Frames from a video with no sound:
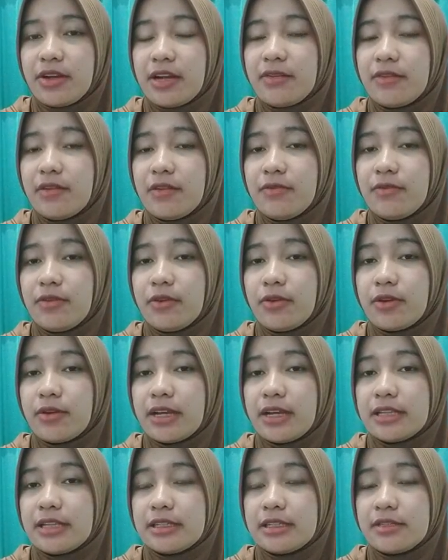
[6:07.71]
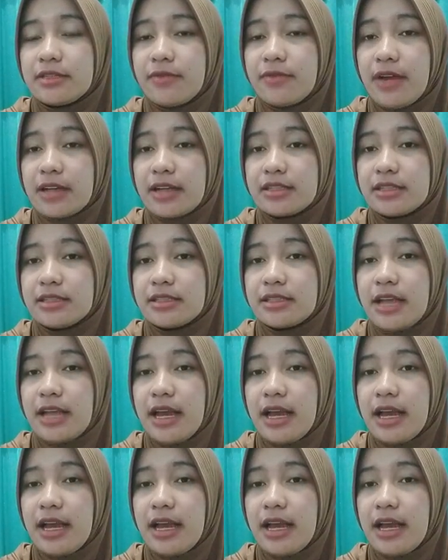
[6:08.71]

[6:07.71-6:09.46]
can review your case's facts